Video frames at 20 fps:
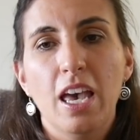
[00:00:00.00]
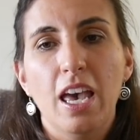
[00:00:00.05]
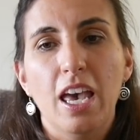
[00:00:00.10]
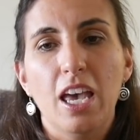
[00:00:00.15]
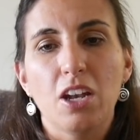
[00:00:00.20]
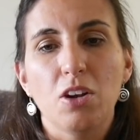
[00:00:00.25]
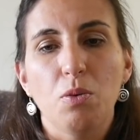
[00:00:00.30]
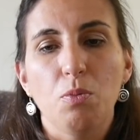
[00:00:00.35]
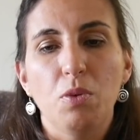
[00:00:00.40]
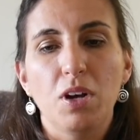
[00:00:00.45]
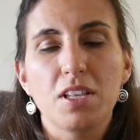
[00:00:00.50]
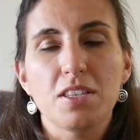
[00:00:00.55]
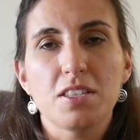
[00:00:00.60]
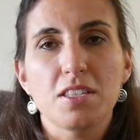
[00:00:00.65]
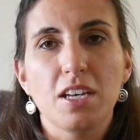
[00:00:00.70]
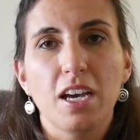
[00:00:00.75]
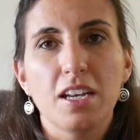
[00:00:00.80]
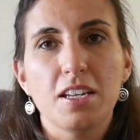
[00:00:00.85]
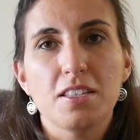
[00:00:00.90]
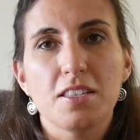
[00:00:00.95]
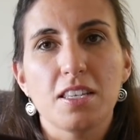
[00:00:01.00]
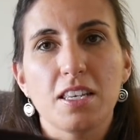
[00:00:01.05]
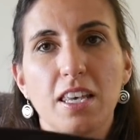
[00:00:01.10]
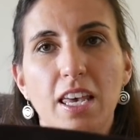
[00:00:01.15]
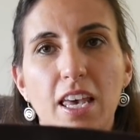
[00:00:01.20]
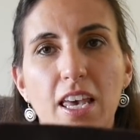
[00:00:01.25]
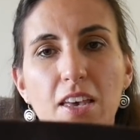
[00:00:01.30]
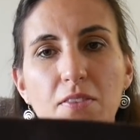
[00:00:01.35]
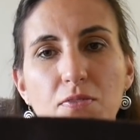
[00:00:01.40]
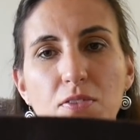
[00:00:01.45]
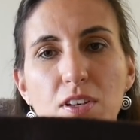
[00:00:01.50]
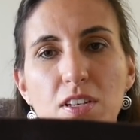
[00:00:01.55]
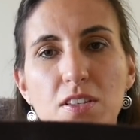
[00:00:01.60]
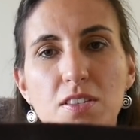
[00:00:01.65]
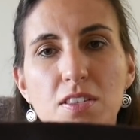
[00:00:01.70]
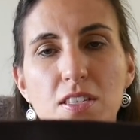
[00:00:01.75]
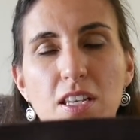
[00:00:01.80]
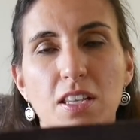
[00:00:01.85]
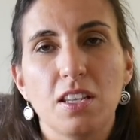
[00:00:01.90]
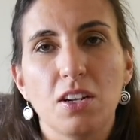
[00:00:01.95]
And on one side is the
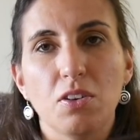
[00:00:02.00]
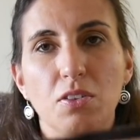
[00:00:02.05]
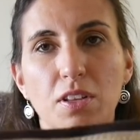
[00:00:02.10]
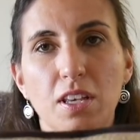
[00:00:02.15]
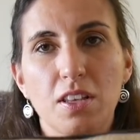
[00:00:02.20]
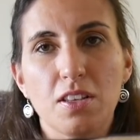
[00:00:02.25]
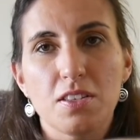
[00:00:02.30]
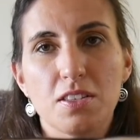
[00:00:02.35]
canvas, and then on the other